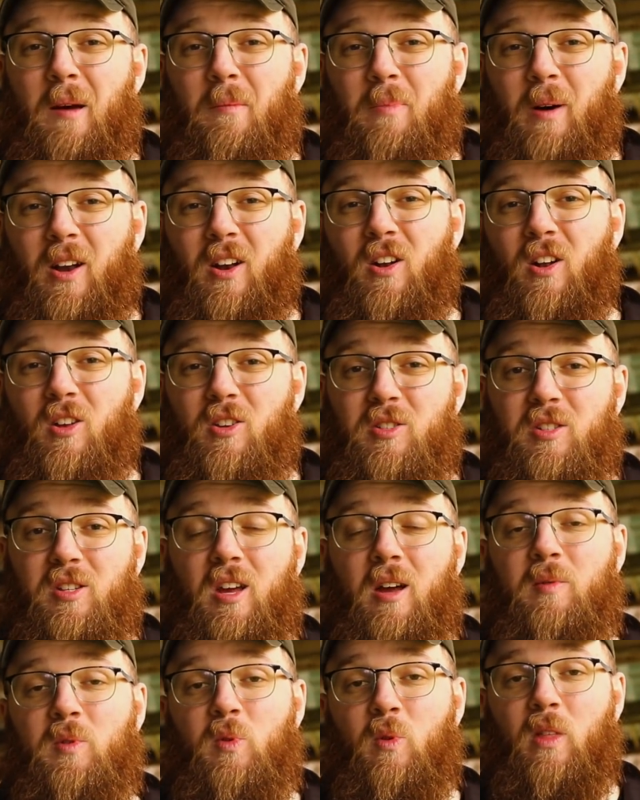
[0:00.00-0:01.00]
But it also
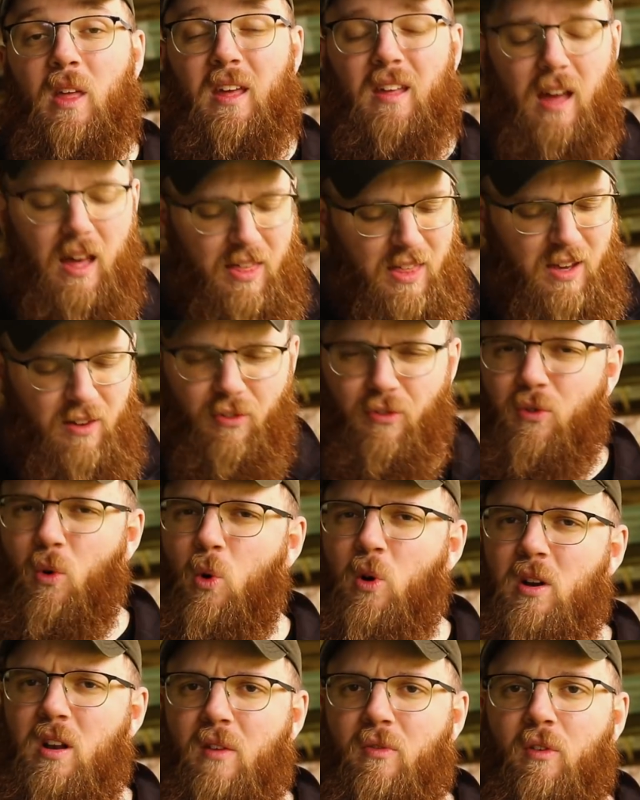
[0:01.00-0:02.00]
comes with, I think,
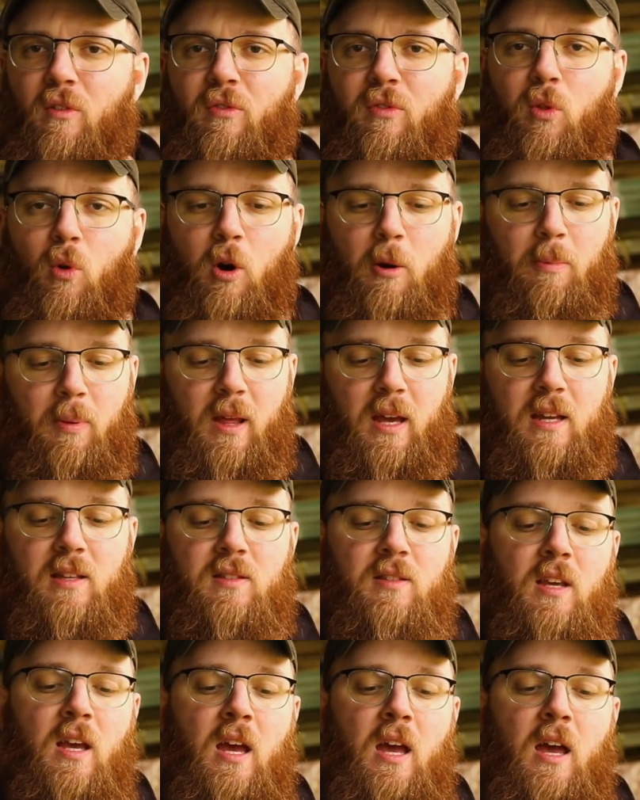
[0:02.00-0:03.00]
4 different floor
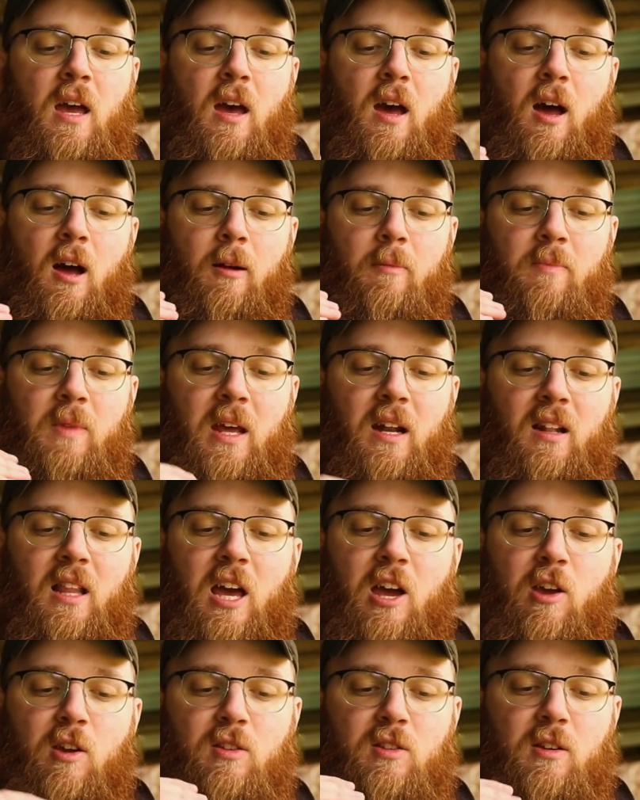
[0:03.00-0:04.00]
plates that
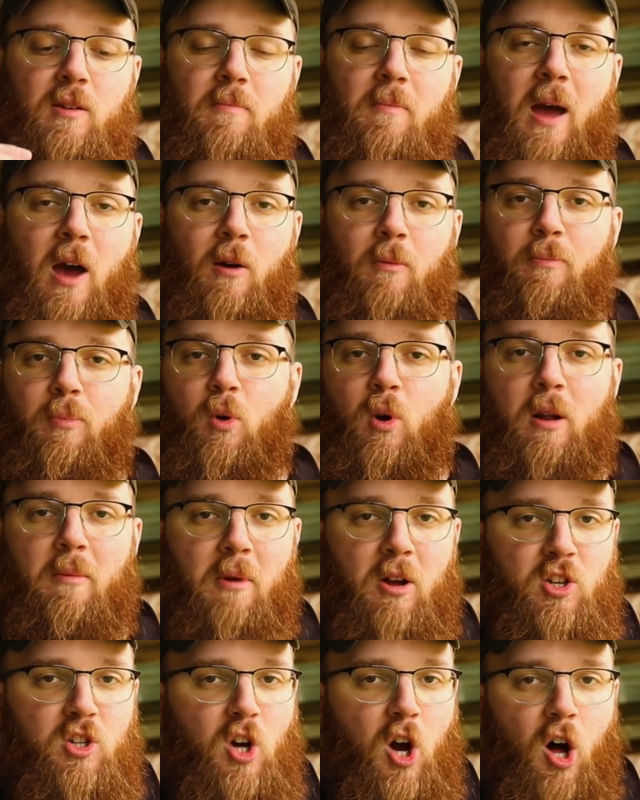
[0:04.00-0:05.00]
allow you to mount pretty
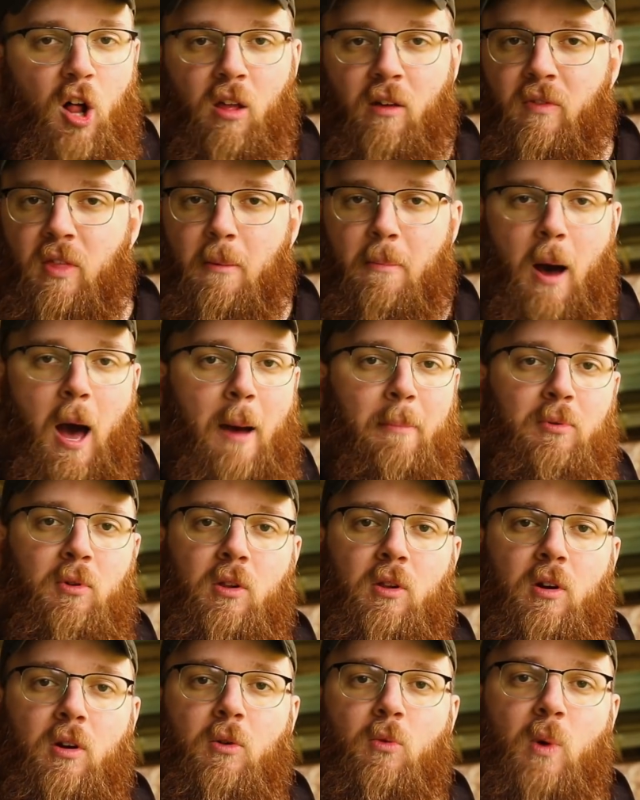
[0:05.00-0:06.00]
much all of the
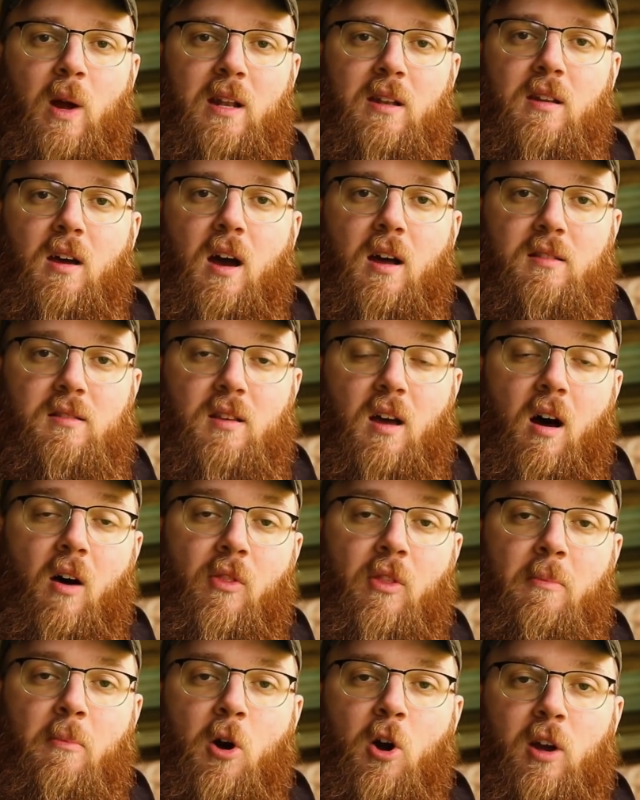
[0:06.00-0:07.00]
popular red dots
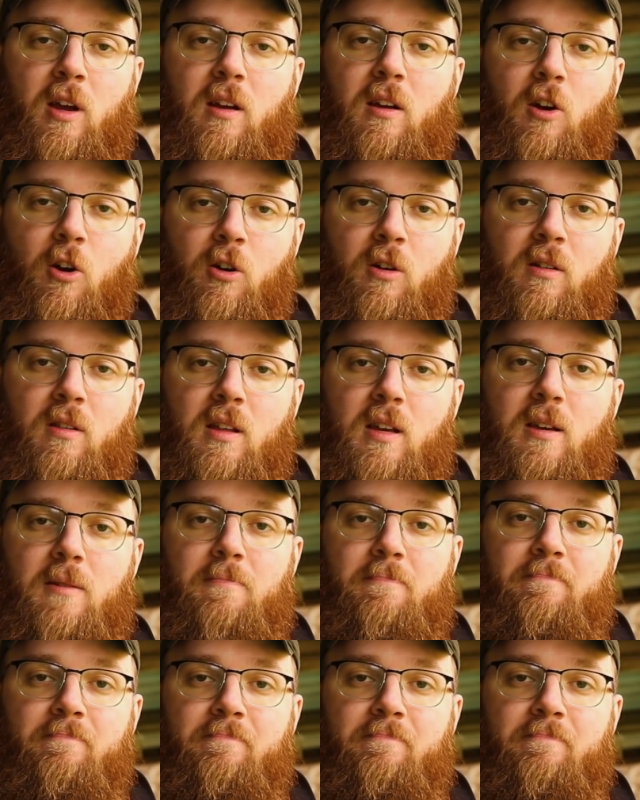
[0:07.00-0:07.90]
on the market currently.